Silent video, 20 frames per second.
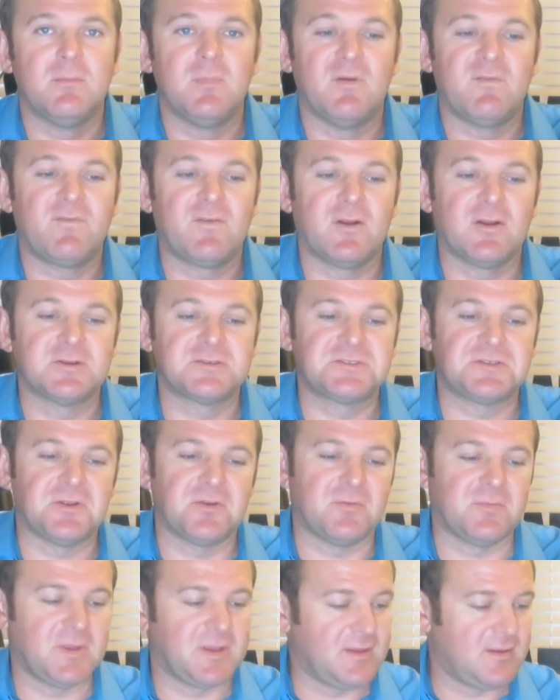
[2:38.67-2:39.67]
But first,
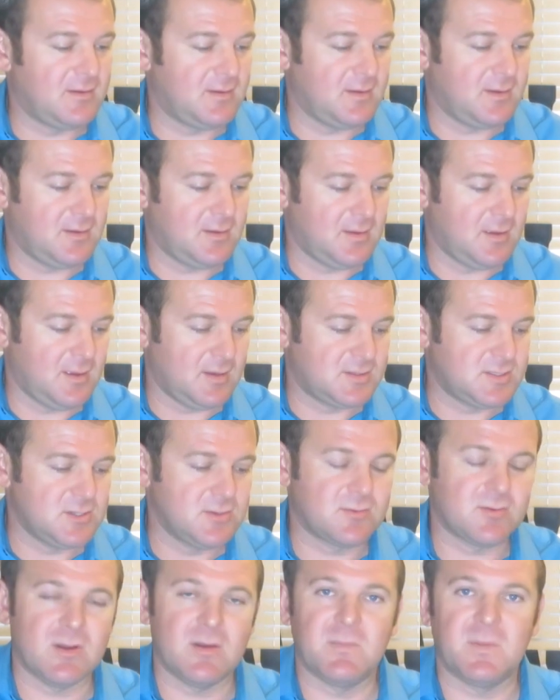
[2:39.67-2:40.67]
you'll be
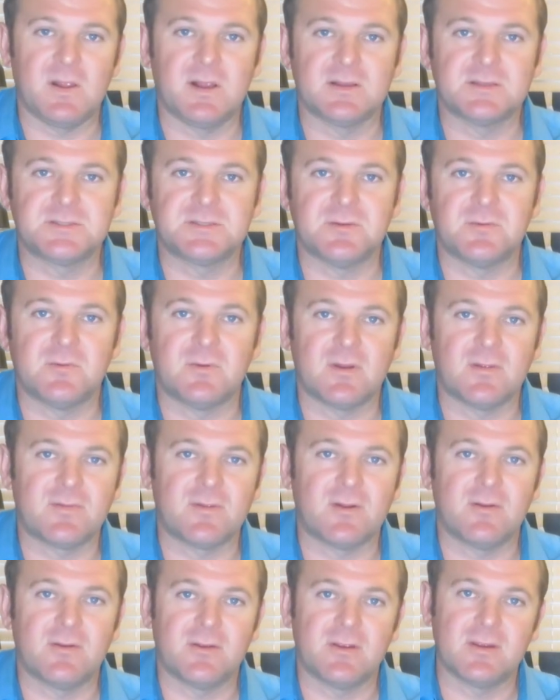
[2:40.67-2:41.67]
2 or 3 months, you'll want to
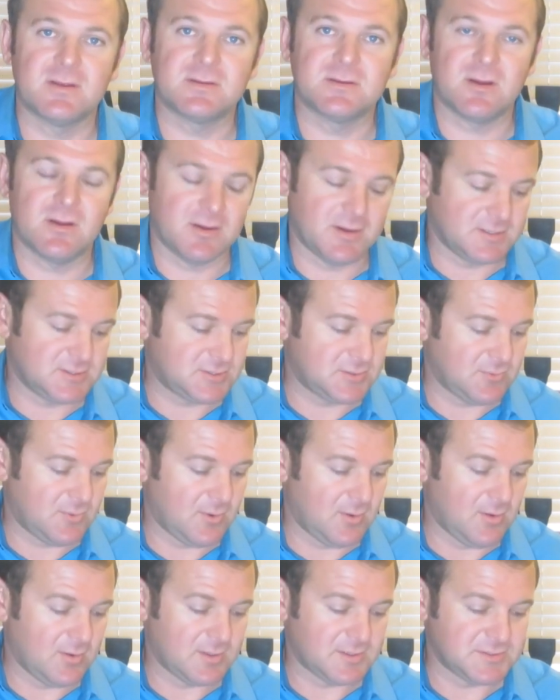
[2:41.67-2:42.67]
throw your guitar against your
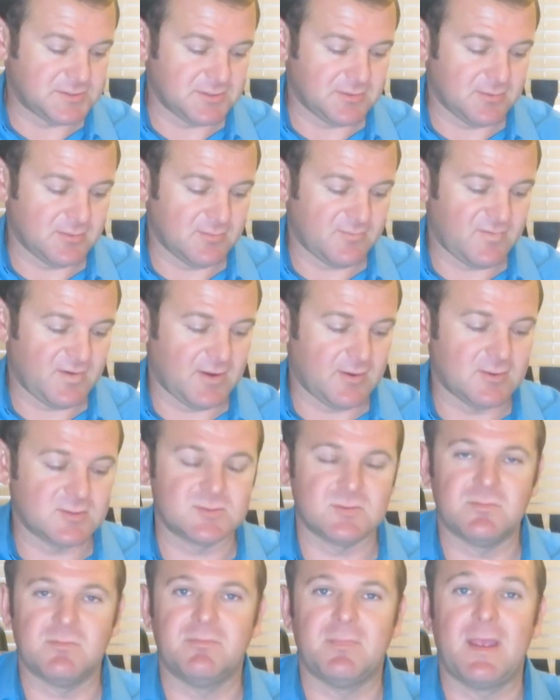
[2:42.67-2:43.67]
wall because your
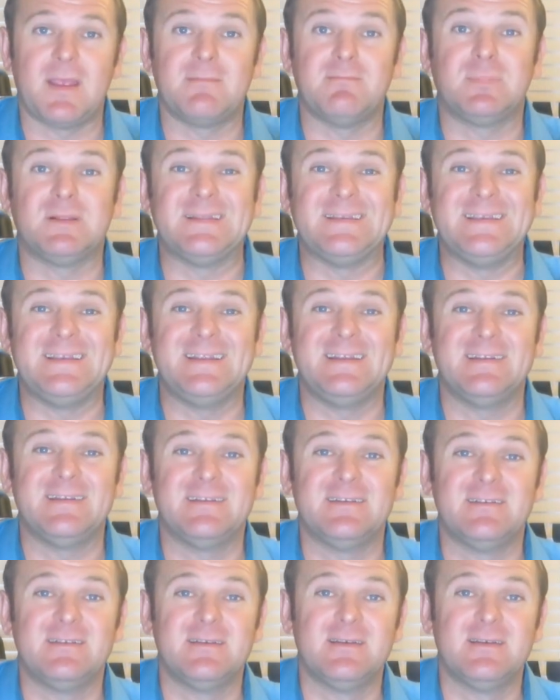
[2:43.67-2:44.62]
fingers may bleed.